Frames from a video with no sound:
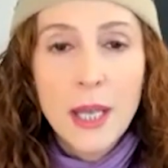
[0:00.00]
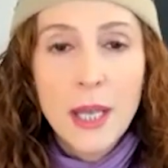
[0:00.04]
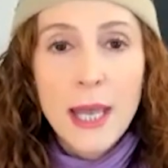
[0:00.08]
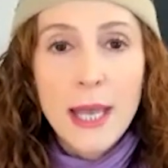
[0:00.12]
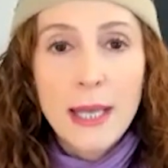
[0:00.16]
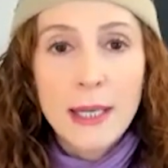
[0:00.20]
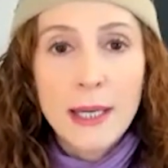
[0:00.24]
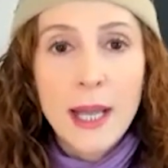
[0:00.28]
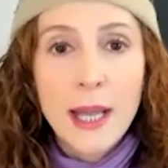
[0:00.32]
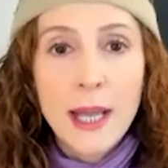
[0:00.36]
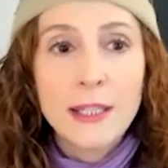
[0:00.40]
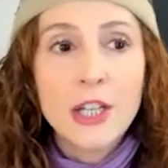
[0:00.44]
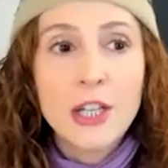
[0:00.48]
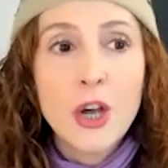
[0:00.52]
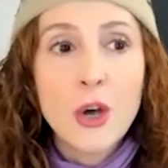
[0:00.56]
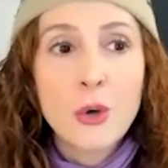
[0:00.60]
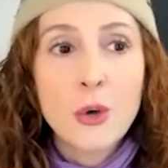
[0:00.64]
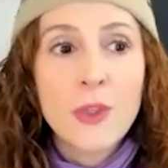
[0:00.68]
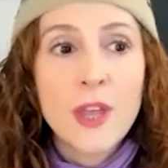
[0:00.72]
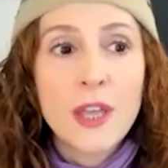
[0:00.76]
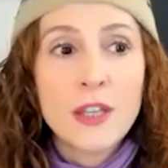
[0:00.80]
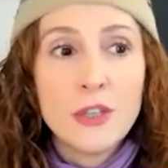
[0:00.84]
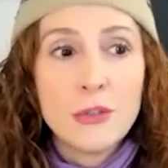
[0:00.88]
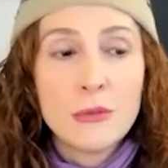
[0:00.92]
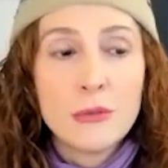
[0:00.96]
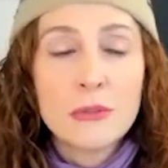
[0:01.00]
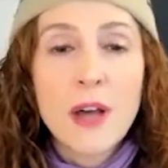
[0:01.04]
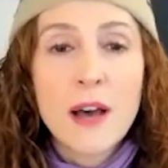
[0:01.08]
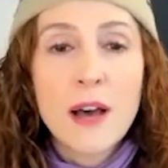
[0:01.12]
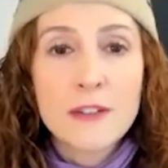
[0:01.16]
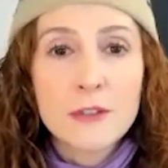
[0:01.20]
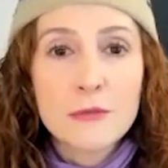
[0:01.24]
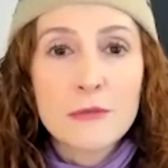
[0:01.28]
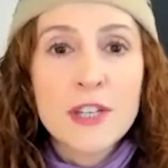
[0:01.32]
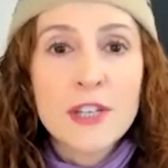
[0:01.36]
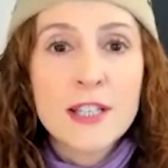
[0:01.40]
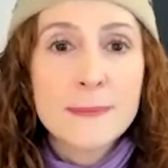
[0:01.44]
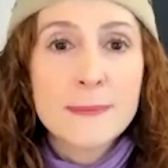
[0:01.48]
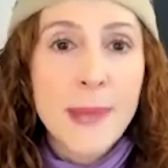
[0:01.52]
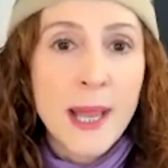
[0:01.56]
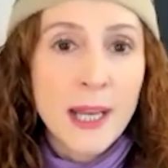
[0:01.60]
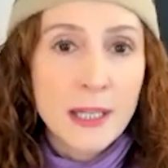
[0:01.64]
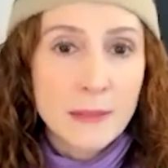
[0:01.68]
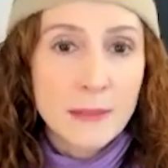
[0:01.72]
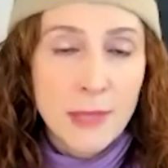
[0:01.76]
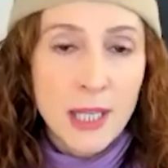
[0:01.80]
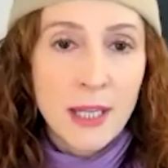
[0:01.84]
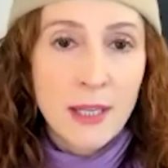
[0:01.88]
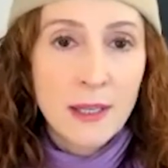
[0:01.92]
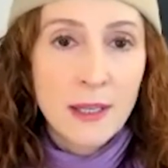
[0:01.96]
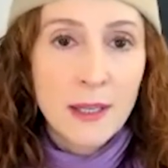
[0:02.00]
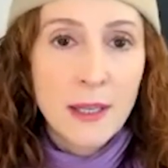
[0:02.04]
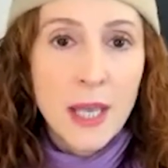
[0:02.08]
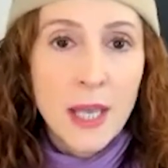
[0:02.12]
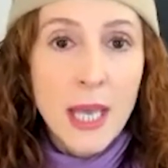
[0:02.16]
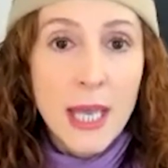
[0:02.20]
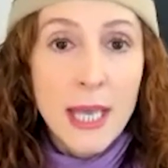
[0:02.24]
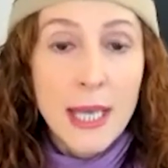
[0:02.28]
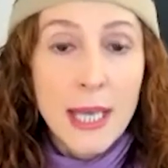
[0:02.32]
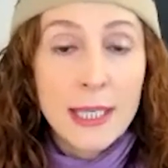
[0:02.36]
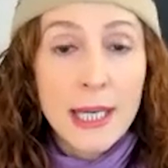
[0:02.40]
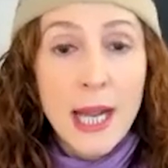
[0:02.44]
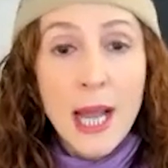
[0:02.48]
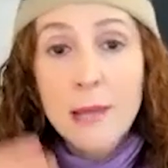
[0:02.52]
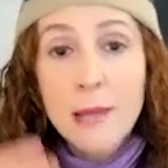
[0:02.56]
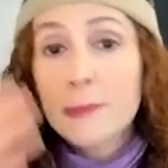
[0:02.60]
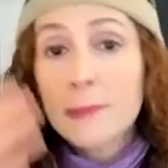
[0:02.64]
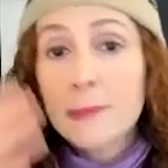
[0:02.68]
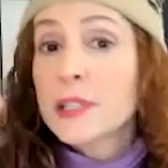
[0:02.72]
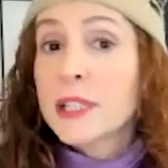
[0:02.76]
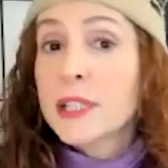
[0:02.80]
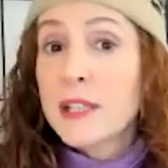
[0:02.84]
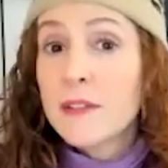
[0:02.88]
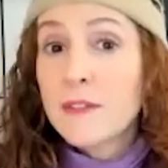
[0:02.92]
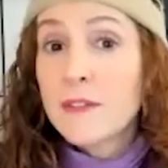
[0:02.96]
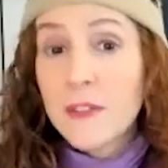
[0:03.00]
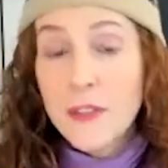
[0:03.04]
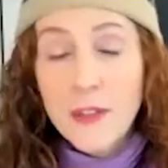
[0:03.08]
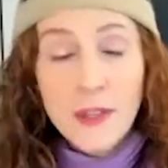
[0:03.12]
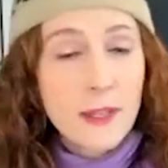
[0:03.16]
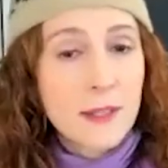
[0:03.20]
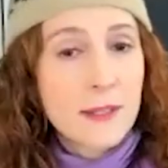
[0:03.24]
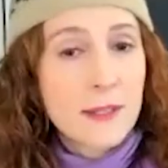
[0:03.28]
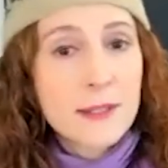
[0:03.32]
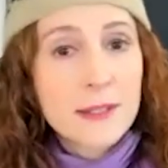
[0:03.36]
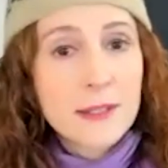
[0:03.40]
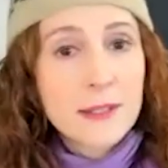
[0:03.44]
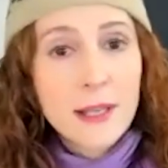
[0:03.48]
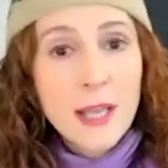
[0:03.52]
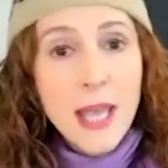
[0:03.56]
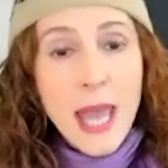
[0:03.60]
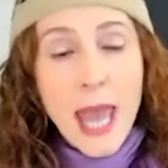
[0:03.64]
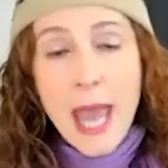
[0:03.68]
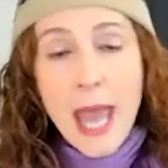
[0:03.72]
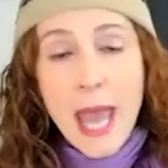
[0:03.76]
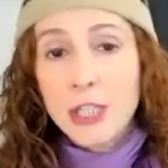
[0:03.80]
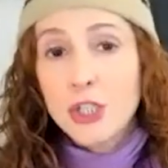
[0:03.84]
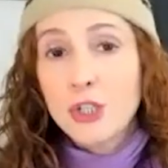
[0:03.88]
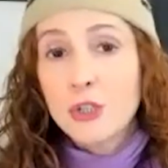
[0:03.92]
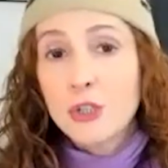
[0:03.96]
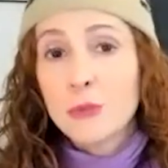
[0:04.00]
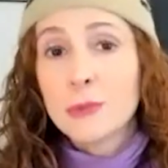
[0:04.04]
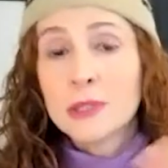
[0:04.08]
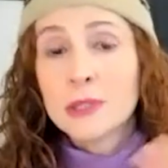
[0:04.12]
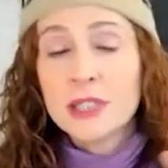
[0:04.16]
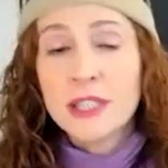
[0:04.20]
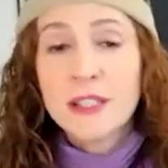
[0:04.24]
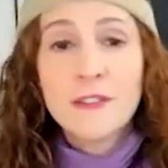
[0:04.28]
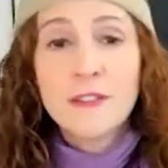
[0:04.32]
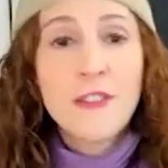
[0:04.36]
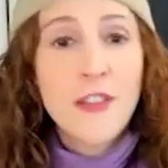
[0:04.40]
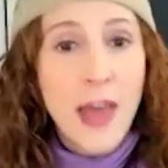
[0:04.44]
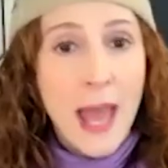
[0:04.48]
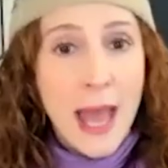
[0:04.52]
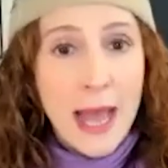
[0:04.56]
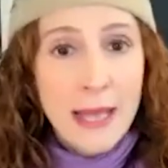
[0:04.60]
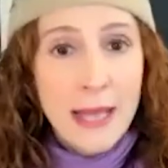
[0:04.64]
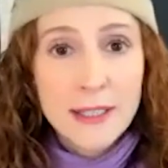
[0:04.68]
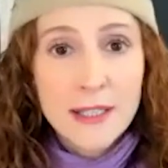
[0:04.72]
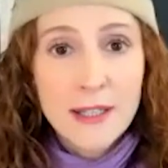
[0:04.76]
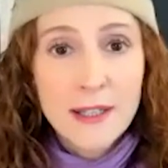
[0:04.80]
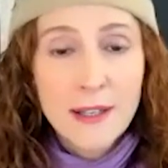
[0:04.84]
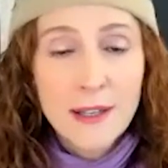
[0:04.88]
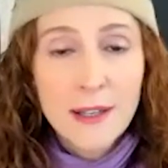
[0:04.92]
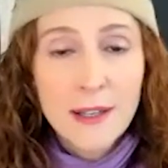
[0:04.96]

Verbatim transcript: And I know that you love and respect me. And I believe this and you believe that.